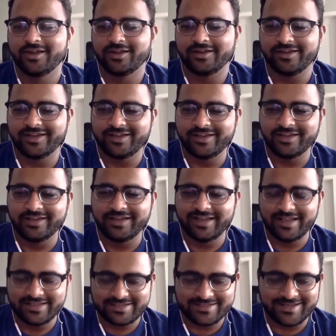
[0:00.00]
really
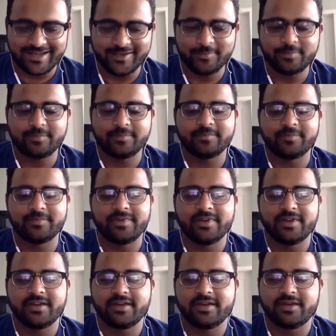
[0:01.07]
less time
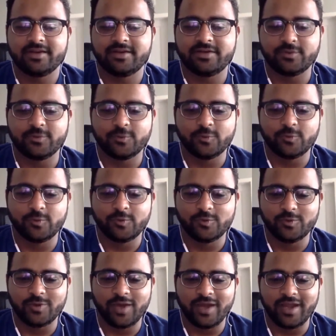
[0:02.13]

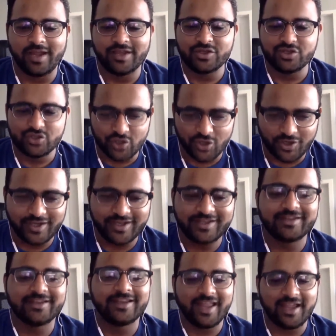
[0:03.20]
to enjoy
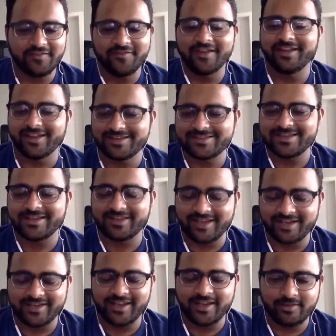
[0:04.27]
the life, I guess, at
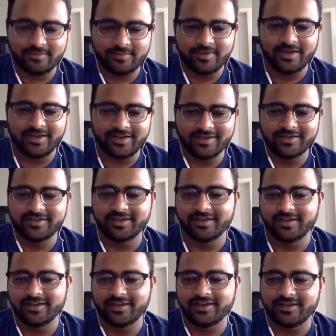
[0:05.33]
that time,
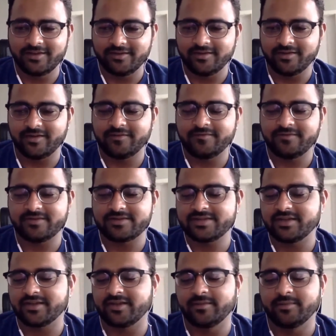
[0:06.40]
until a
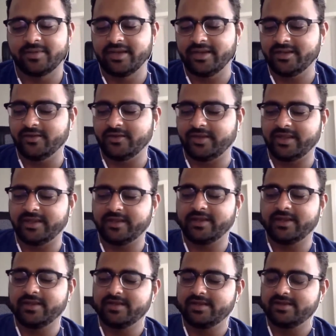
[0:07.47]
certain break you get.
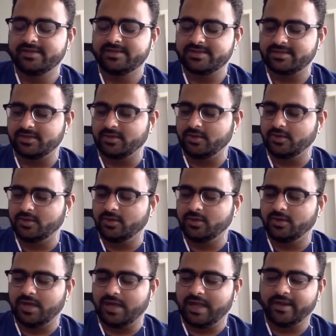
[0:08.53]

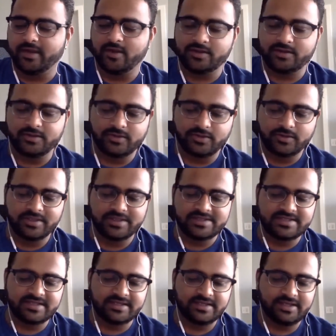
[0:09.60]
So I got to know the
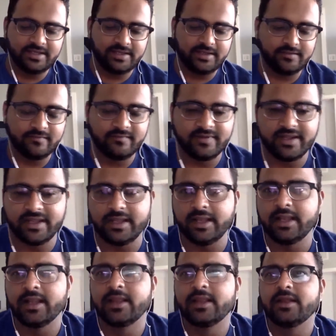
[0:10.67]
city
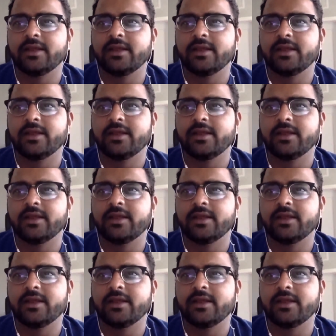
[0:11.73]
well,